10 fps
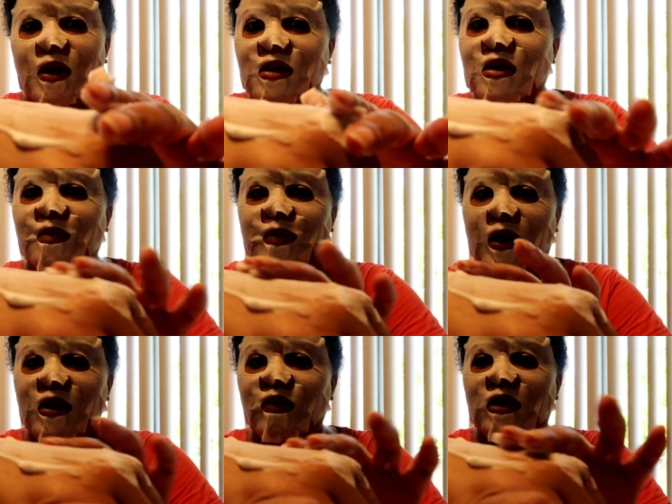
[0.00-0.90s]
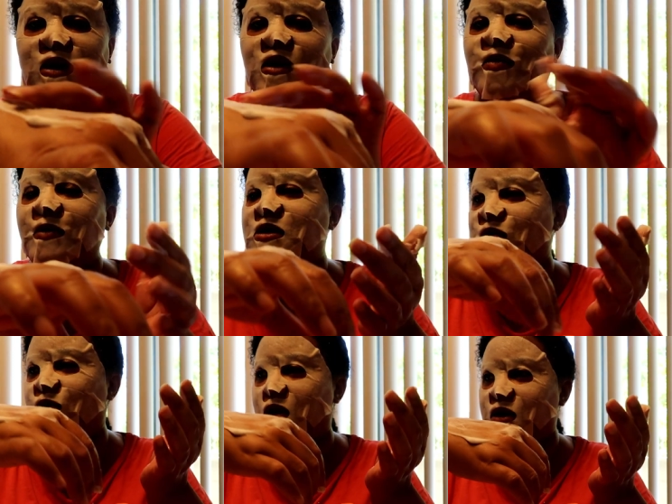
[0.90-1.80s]
It's a body wash. Can you bring me
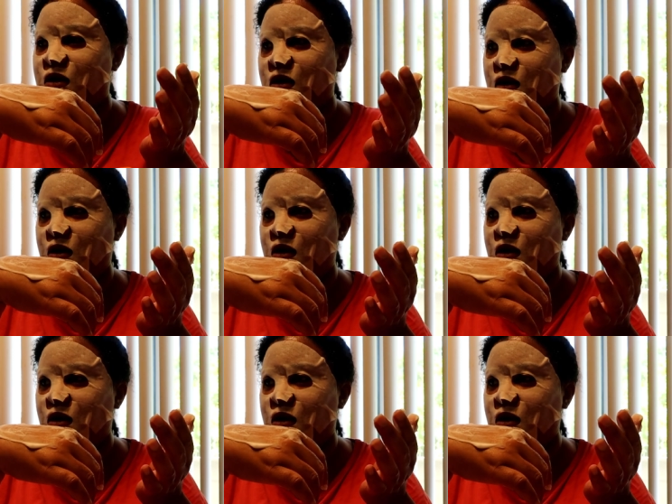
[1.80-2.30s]
some water?